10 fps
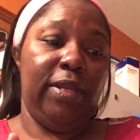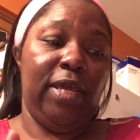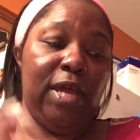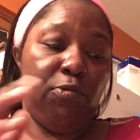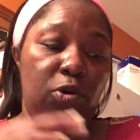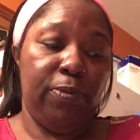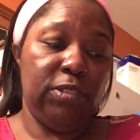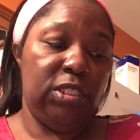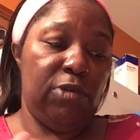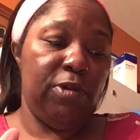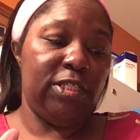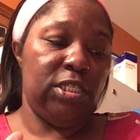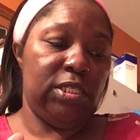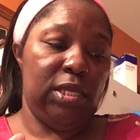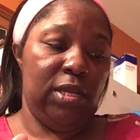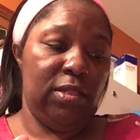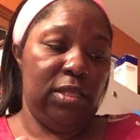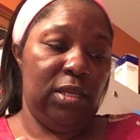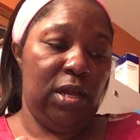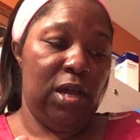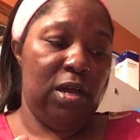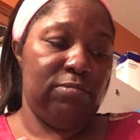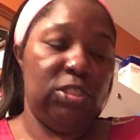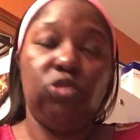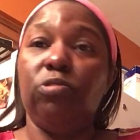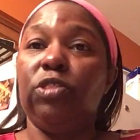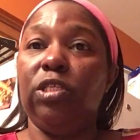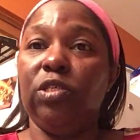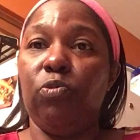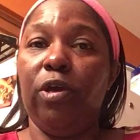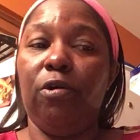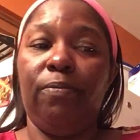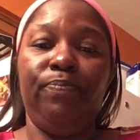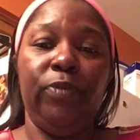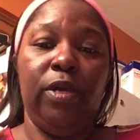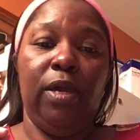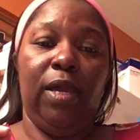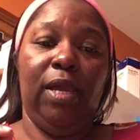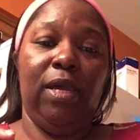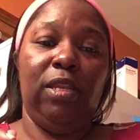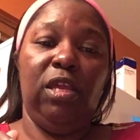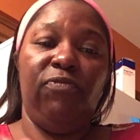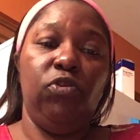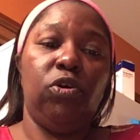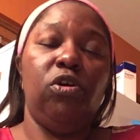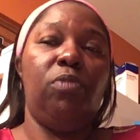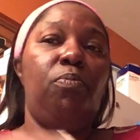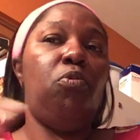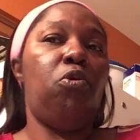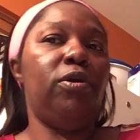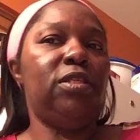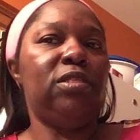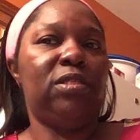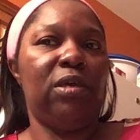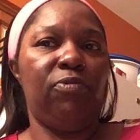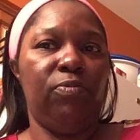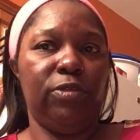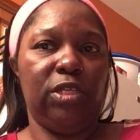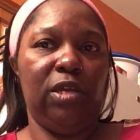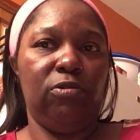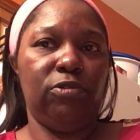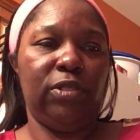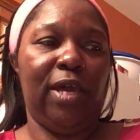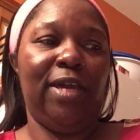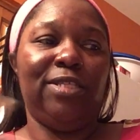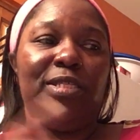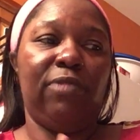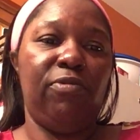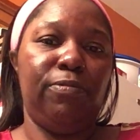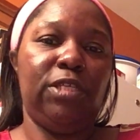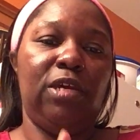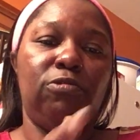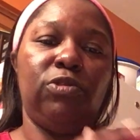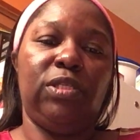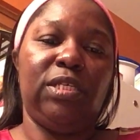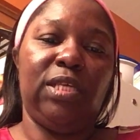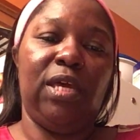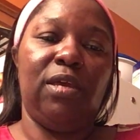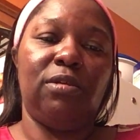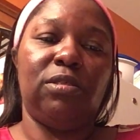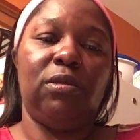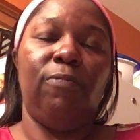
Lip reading: And I will put the directions in the description as well. And if you cook more than 7 potatoes, I had 7 potatoes, 6 eggs.